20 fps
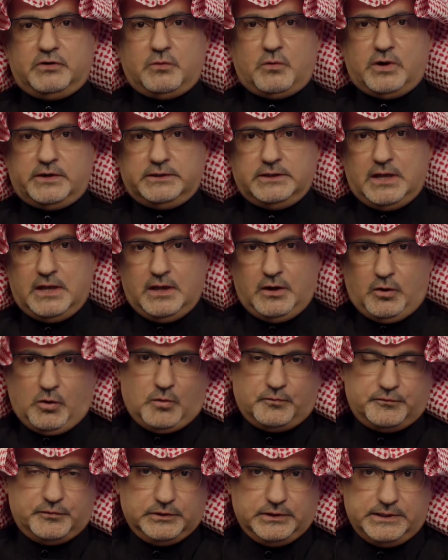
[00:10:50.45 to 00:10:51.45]
everyone,
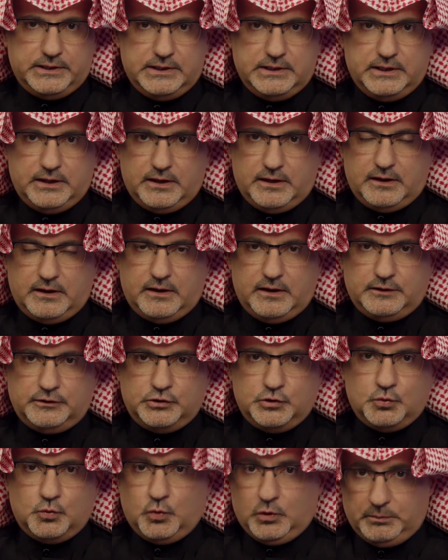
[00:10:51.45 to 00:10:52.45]
hopefully
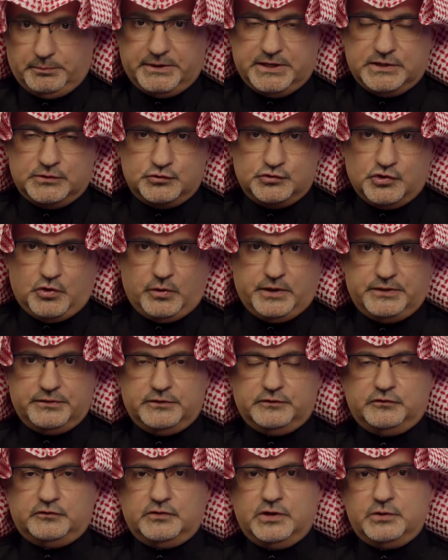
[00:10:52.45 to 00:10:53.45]
you will be enjoying
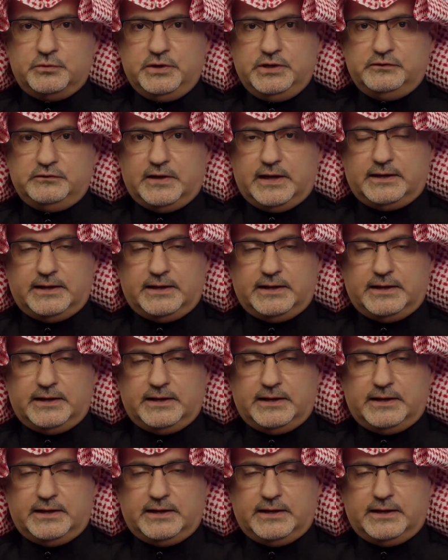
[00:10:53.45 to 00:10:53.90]
this series.